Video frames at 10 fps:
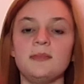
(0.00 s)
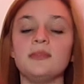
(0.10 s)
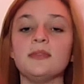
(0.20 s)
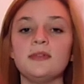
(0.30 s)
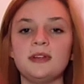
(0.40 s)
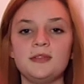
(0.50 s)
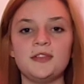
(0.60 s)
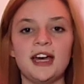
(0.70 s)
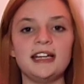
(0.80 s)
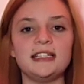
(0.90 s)
a proven
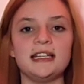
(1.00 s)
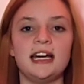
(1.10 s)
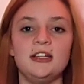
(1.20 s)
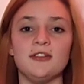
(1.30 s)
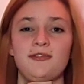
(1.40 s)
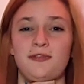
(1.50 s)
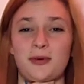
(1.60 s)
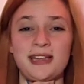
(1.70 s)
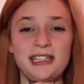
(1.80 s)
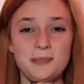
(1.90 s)
fact that your
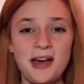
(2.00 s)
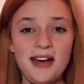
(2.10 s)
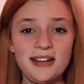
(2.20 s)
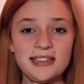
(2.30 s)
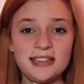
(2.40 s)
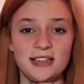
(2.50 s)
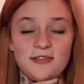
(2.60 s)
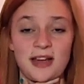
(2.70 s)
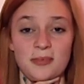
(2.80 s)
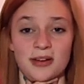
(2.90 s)
voice box, the
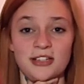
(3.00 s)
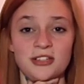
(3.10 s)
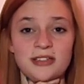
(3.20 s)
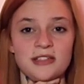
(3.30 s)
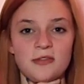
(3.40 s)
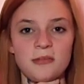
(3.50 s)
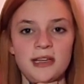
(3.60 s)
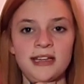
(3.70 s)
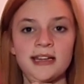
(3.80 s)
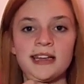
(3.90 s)
vibrations from
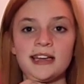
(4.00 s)
it,